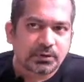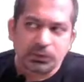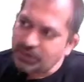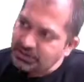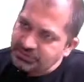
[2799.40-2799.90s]

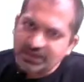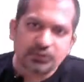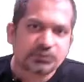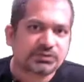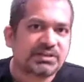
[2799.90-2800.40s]
you can sell
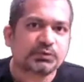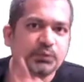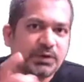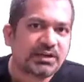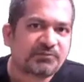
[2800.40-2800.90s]
your seeds
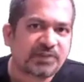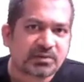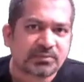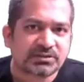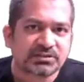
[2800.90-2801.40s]
to Indian
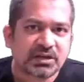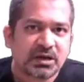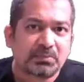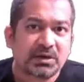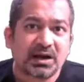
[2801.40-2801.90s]
farmers,
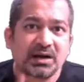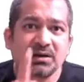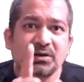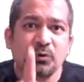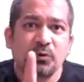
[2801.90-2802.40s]
but
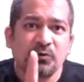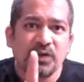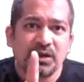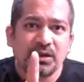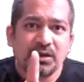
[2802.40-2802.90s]
under no
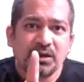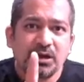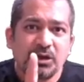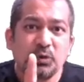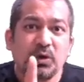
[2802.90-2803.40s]
way
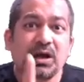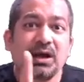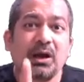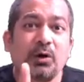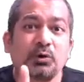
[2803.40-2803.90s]
you are
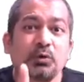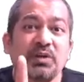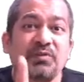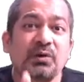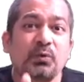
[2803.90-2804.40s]
allowed to
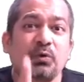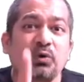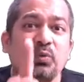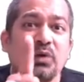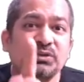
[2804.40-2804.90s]
even
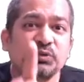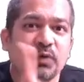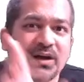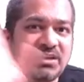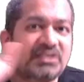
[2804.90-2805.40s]
own 1
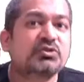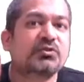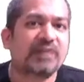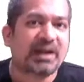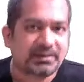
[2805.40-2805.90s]
square inch
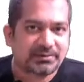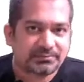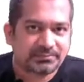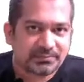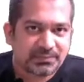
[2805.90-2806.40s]
of land.
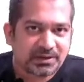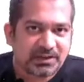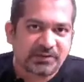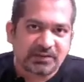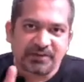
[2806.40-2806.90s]

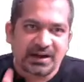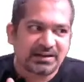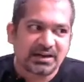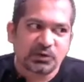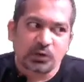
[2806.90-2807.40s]
If I
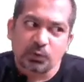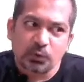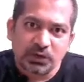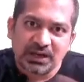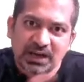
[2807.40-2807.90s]
find that you are
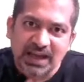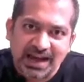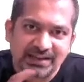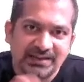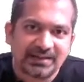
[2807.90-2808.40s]
owning
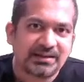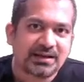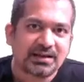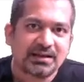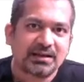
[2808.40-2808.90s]
land in
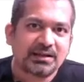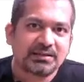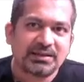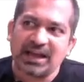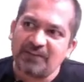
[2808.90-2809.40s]
India,
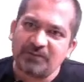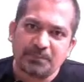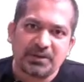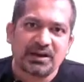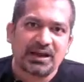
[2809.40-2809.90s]
then I will
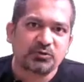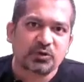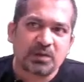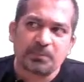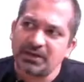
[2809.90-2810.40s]
penalize your
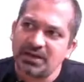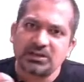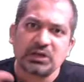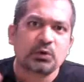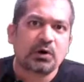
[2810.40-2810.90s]
company and
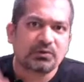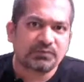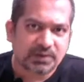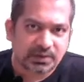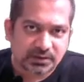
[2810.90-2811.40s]
kick you out of
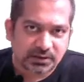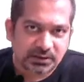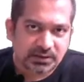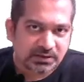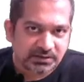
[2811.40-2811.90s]
the country.
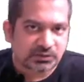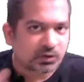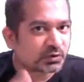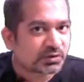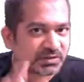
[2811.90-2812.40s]
This is
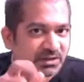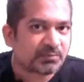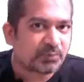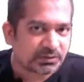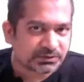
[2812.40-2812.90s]
also
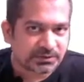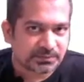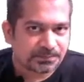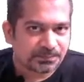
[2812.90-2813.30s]
restrictive policy.